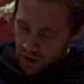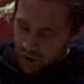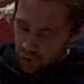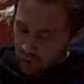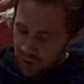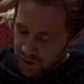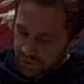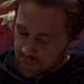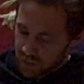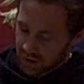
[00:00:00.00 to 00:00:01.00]
I've not
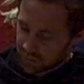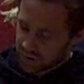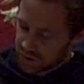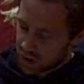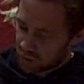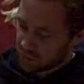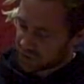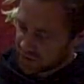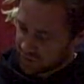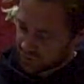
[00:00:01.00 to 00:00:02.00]
been to many of these young
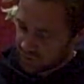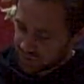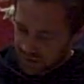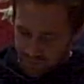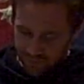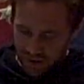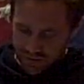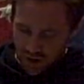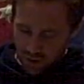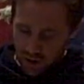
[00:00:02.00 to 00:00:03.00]
Buddhist evenings, and in
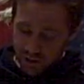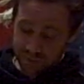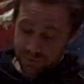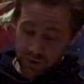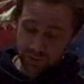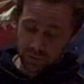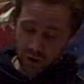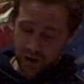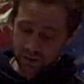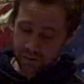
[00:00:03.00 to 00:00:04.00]
fact now I live further
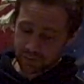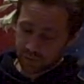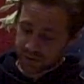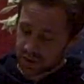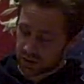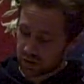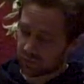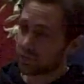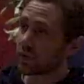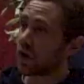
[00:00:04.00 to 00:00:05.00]
away from the centre,
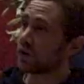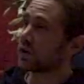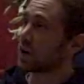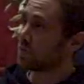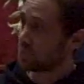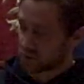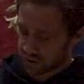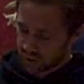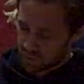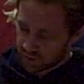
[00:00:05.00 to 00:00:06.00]
I don't come as much
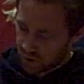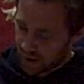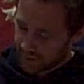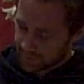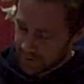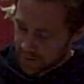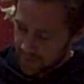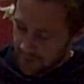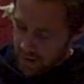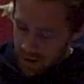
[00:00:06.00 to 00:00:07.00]
as I would like.
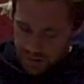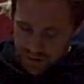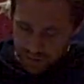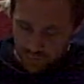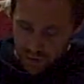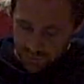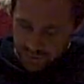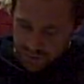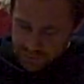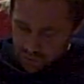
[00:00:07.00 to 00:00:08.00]
To give one of
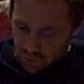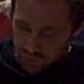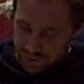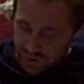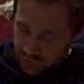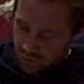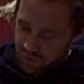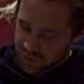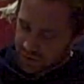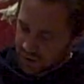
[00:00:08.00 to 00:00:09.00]
these talks, in all
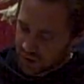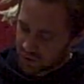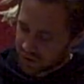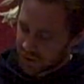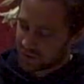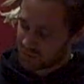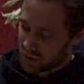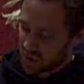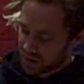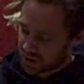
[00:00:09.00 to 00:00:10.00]
honesty, goes against my
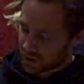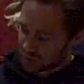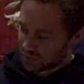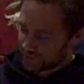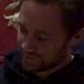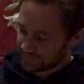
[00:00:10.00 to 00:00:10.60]
better judgment.